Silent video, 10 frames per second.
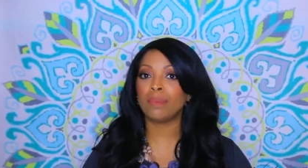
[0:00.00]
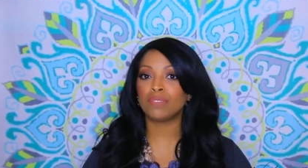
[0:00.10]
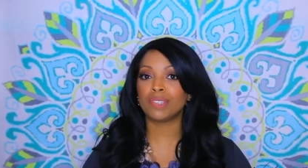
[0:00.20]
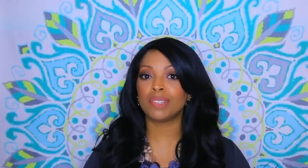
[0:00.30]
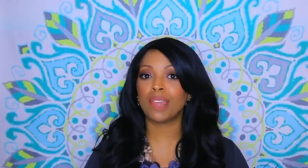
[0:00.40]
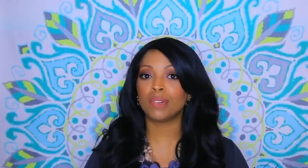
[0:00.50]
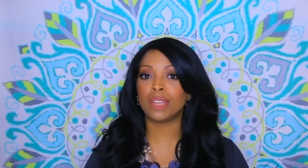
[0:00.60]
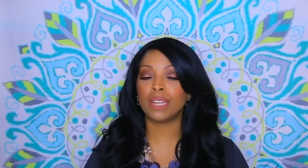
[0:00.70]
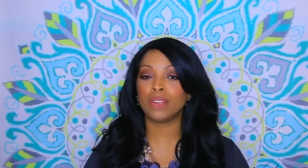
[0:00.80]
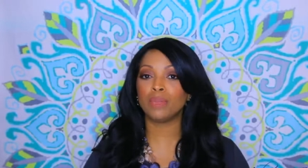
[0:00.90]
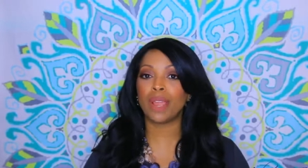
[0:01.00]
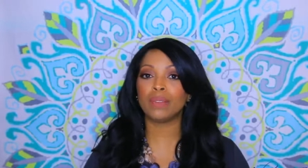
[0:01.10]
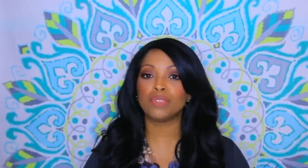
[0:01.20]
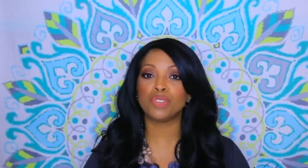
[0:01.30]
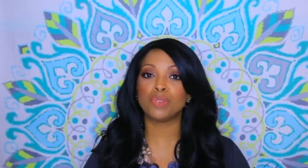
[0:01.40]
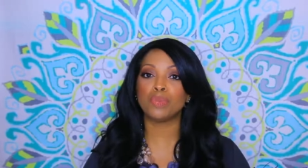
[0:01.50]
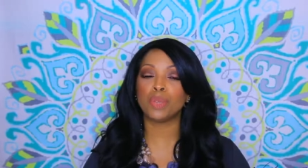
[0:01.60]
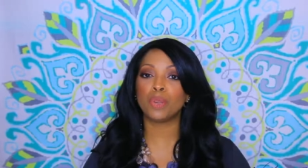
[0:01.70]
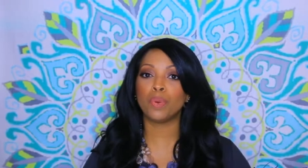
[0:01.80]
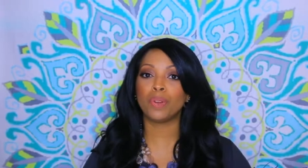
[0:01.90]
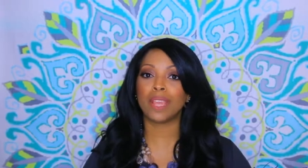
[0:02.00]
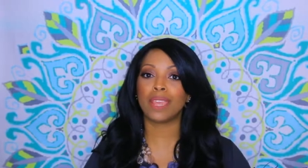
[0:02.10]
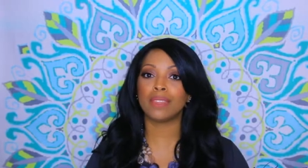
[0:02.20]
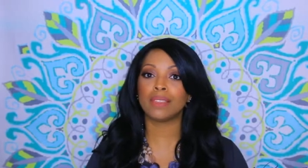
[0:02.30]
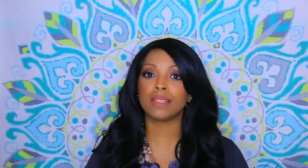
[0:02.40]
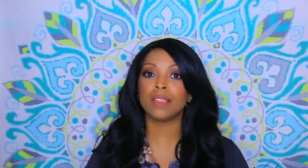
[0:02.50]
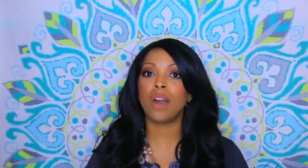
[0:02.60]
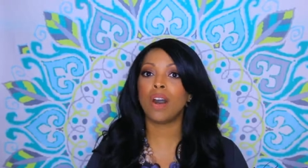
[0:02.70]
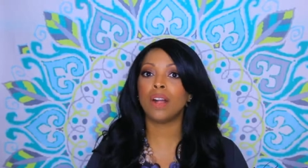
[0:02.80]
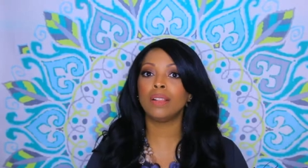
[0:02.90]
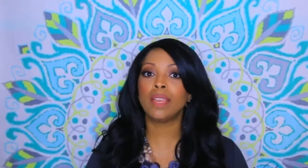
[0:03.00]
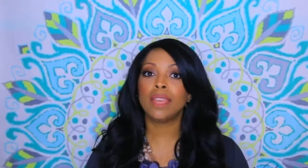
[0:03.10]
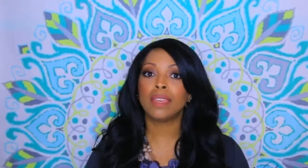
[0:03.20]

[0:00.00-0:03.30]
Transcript: I'm just now getting around to recording this haul.